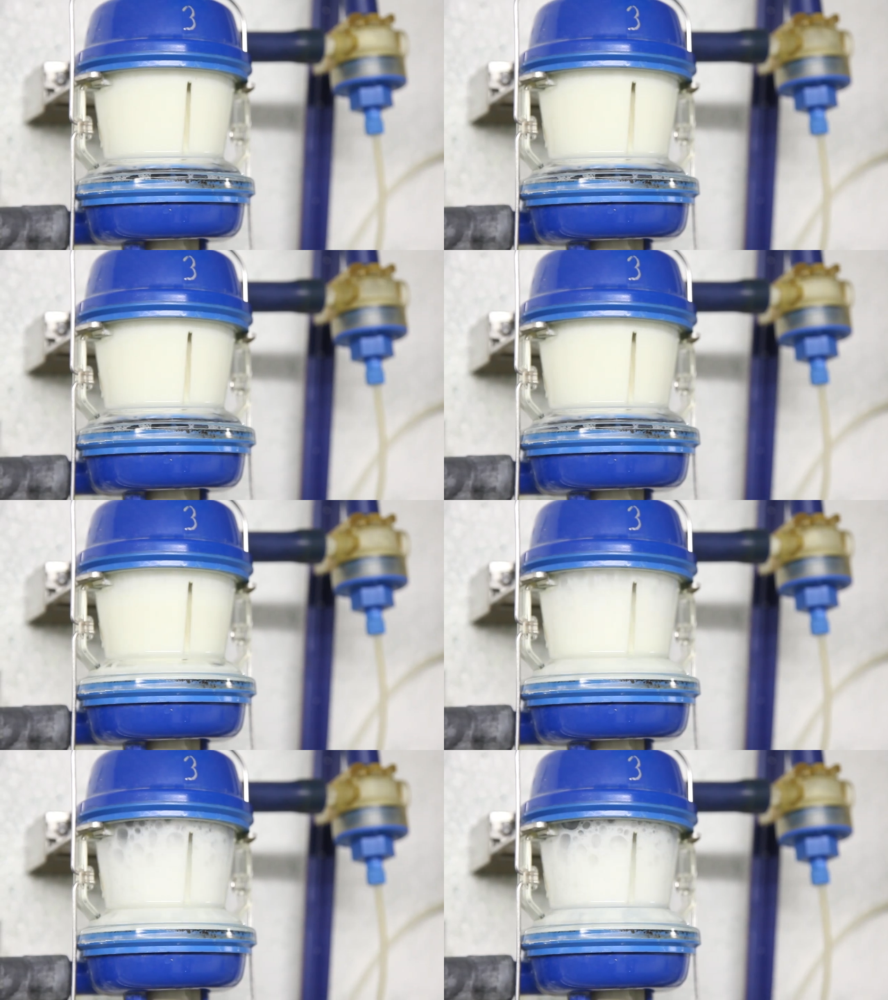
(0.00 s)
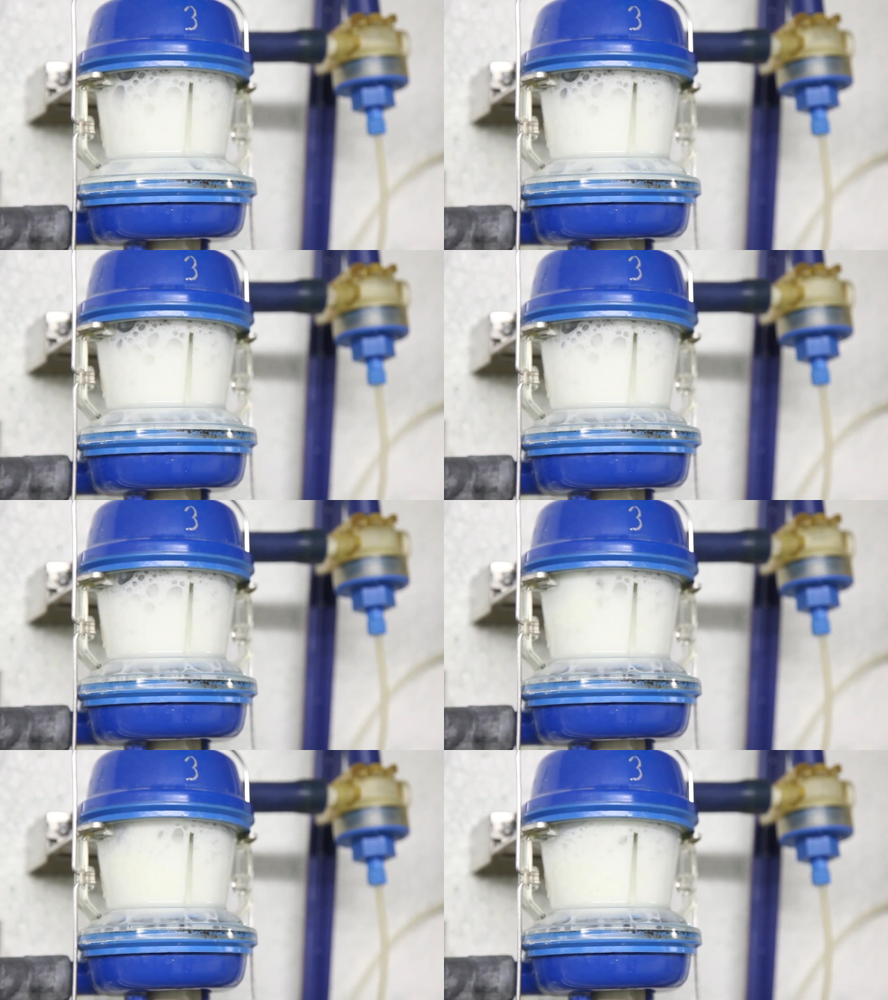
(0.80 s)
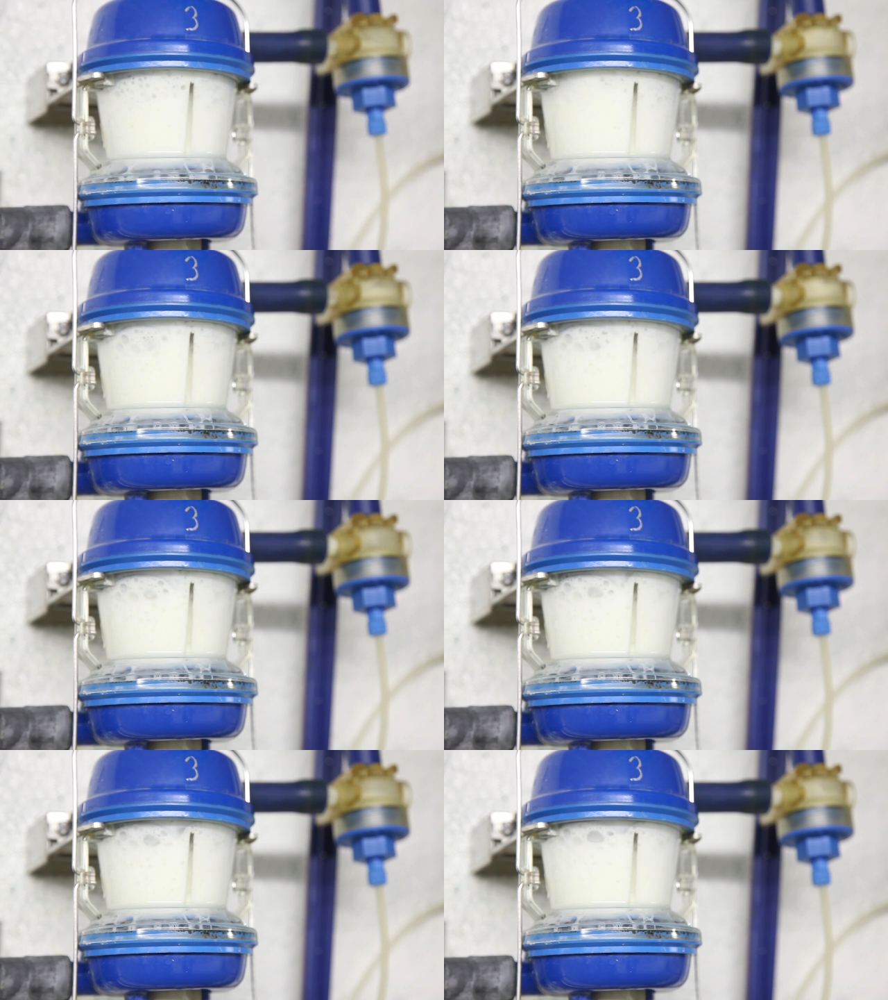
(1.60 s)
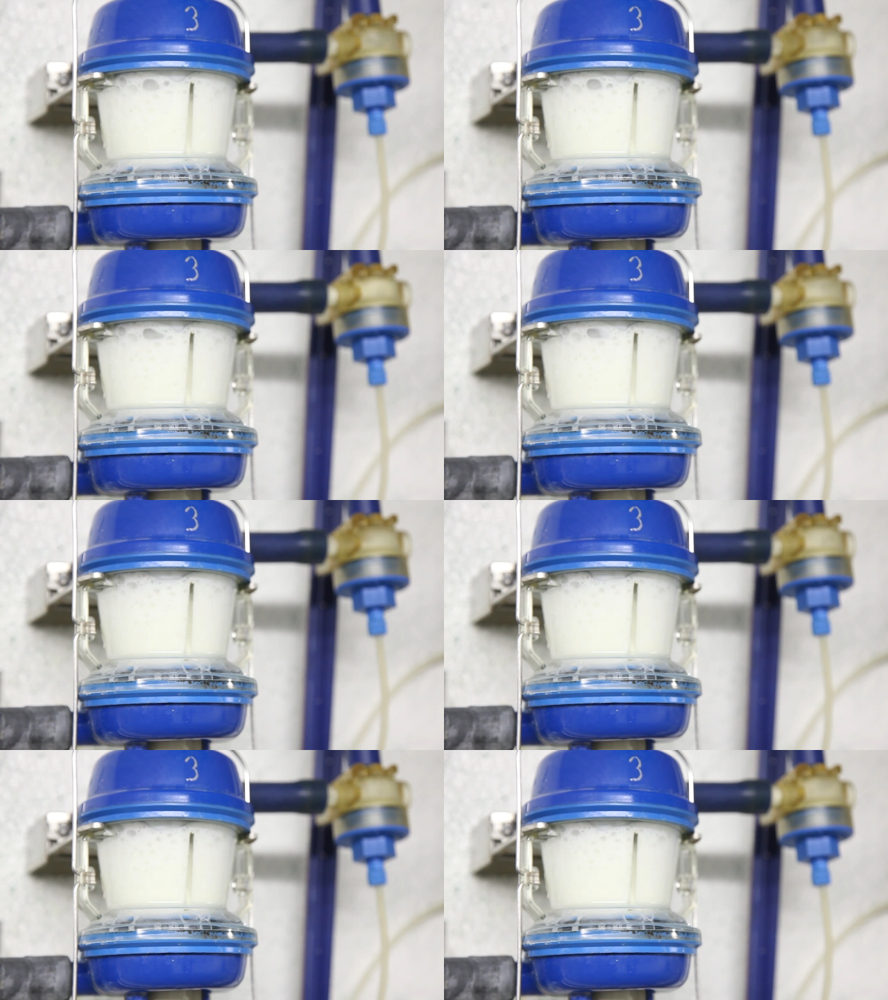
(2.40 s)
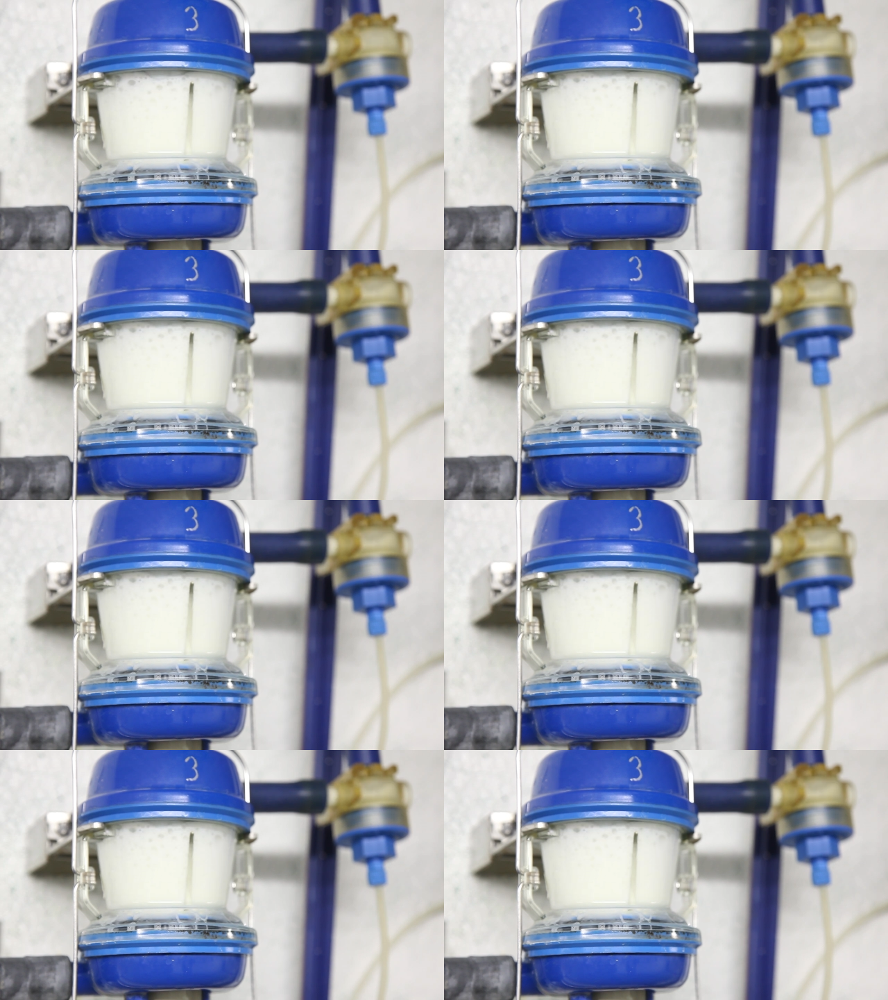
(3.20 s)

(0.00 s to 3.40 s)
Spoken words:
[unreadable: no face in view]